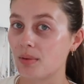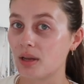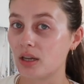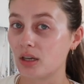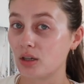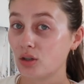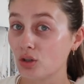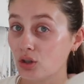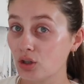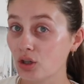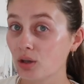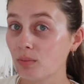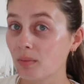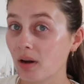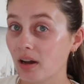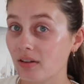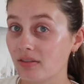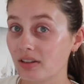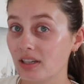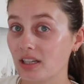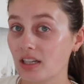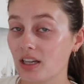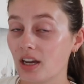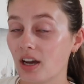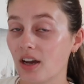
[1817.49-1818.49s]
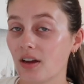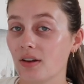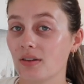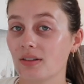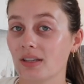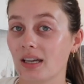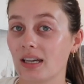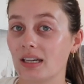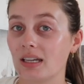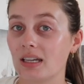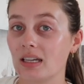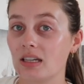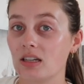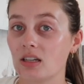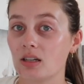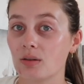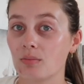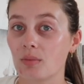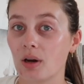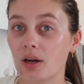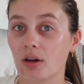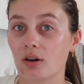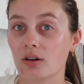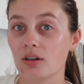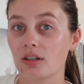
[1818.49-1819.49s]
into my videos and into
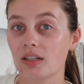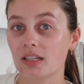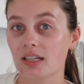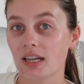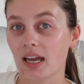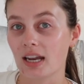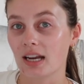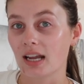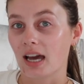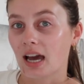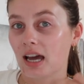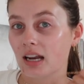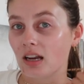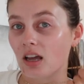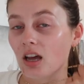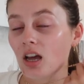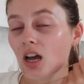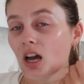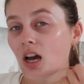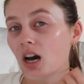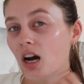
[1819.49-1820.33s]
my content, and